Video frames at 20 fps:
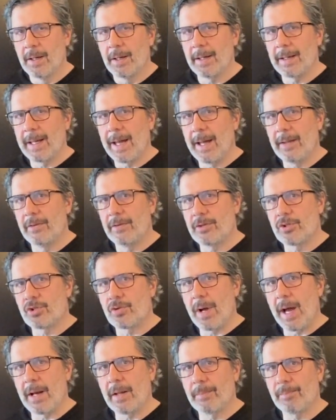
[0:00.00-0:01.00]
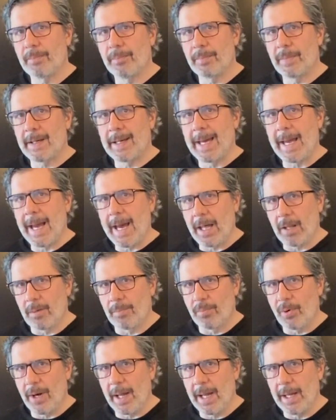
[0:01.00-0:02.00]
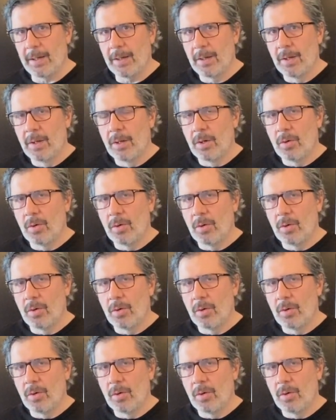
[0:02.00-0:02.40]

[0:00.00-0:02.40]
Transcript: again, to try to calibrate